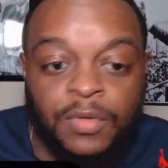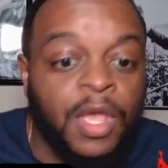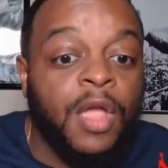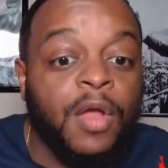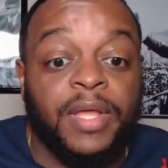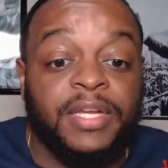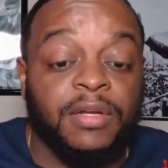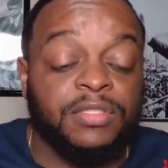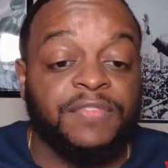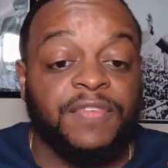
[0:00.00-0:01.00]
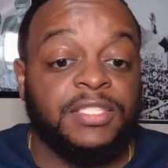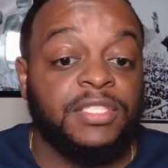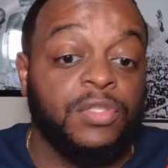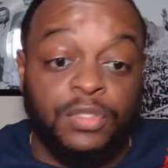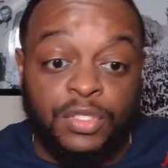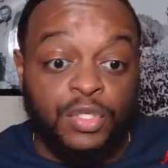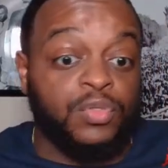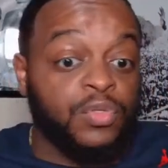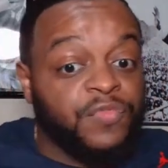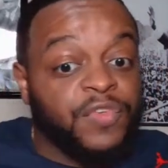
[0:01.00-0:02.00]
Show right here on Jeff Lightsy Jr.
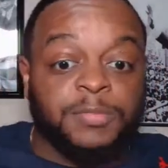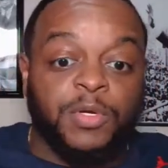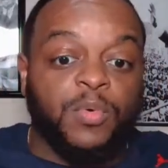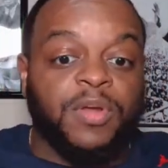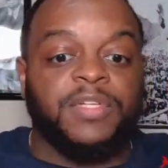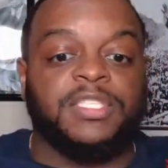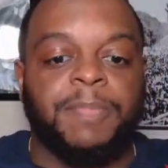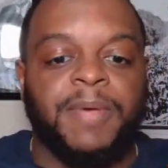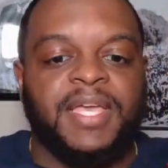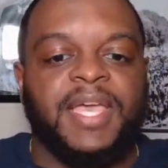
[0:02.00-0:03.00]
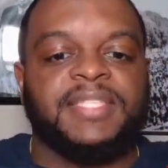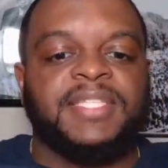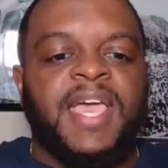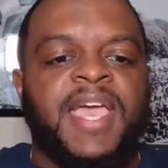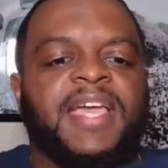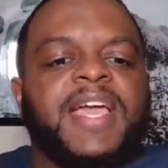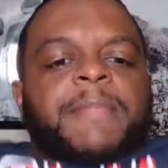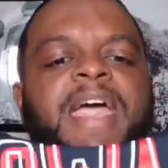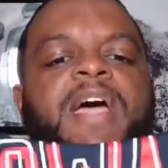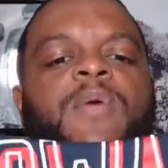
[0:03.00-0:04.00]
YouTube, Facebook, wherever you get your podcasts.
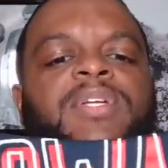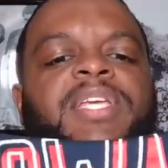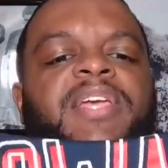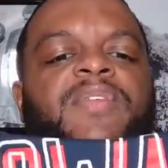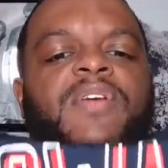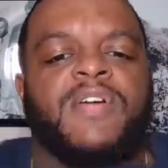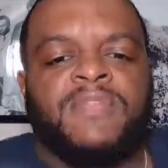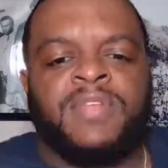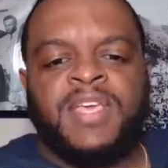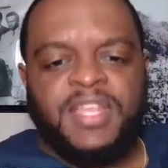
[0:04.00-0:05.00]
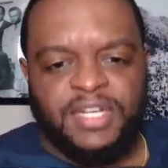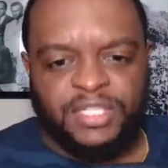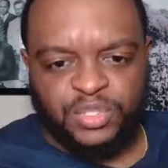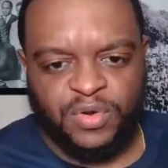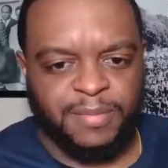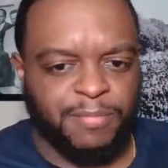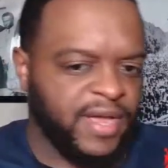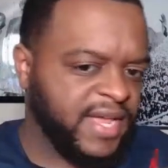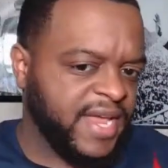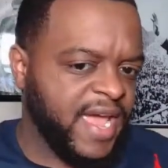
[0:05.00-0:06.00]
Got my Howard gear on, the Jordan
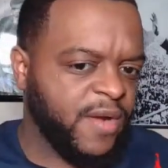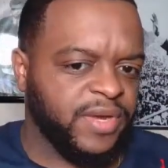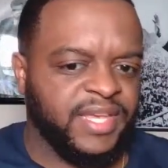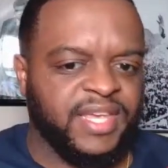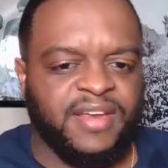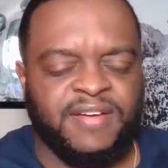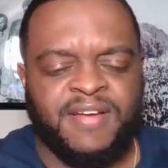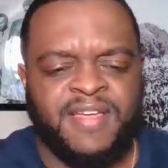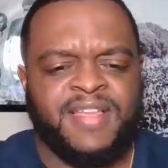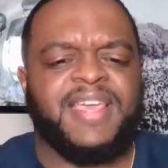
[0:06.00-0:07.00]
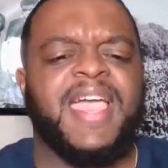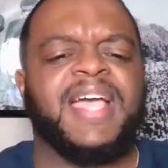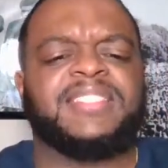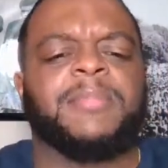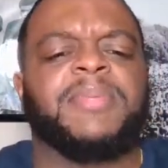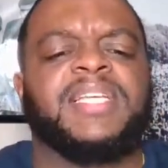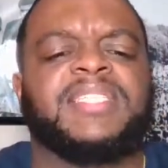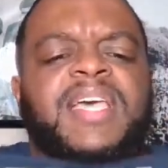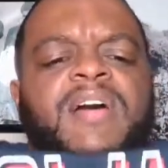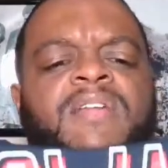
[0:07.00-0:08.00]
brand Howard gear. They had some of
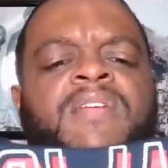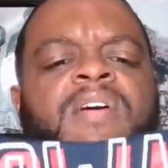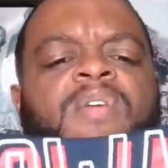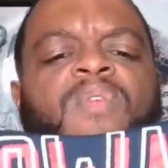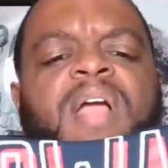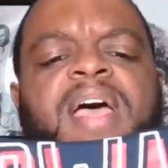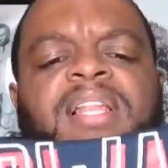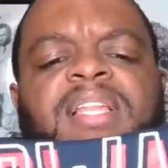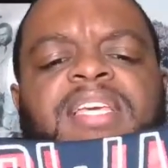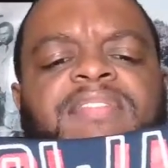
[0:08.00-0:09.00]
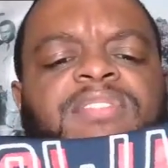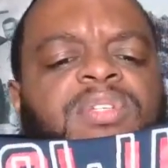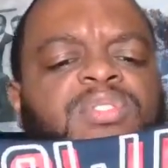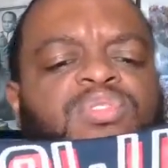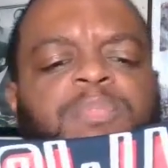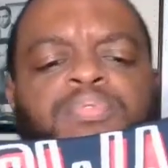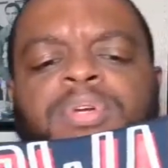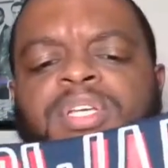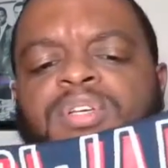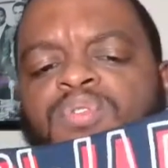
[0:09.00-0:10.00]
this out where I live, so this was
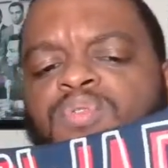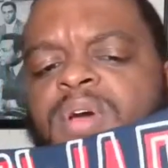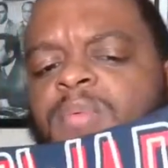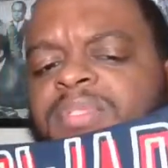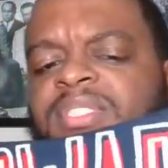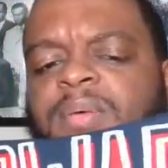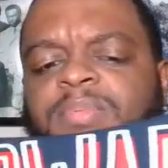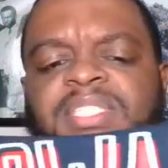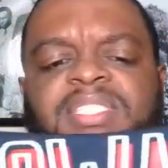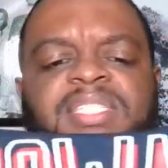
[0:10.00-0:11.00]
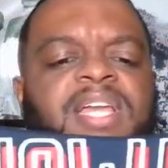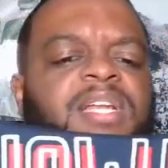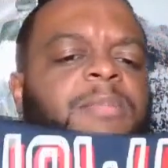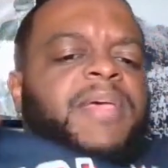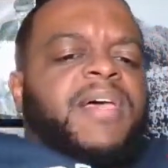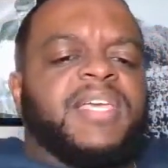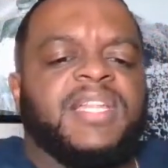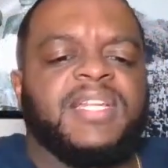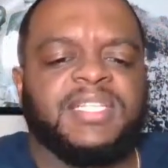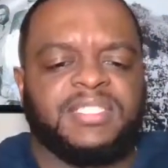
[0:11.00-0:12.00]
pretty cool. I was excited about
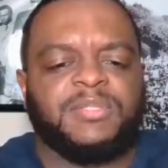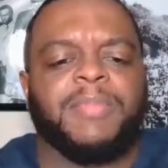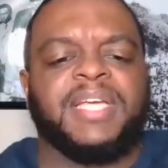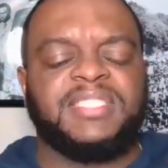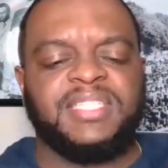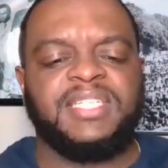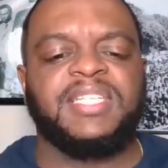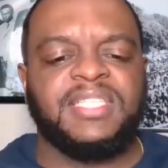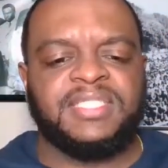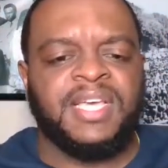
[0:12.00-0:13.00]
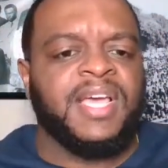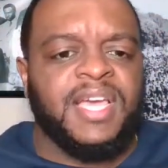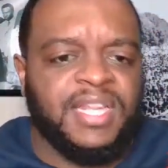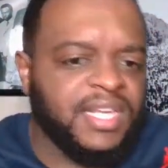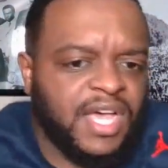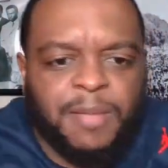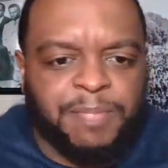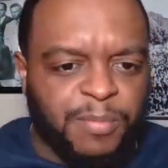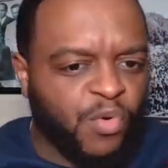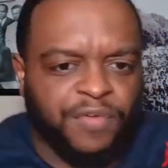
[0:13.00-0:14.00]
getting this. You might see this in a
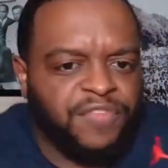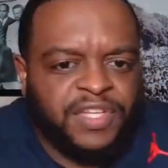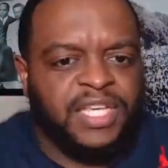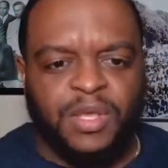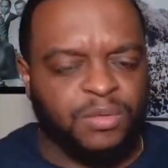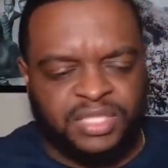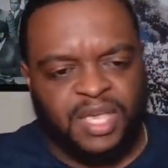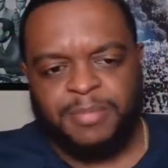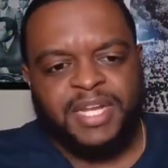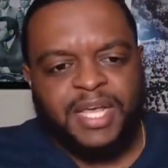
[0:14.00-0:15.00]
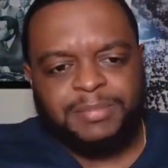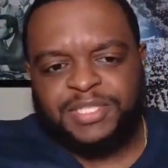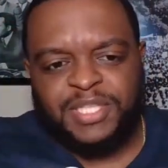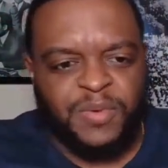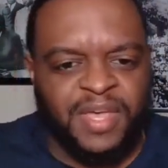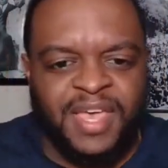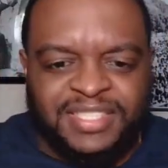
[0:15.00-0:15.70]
couple of more videos coming up. So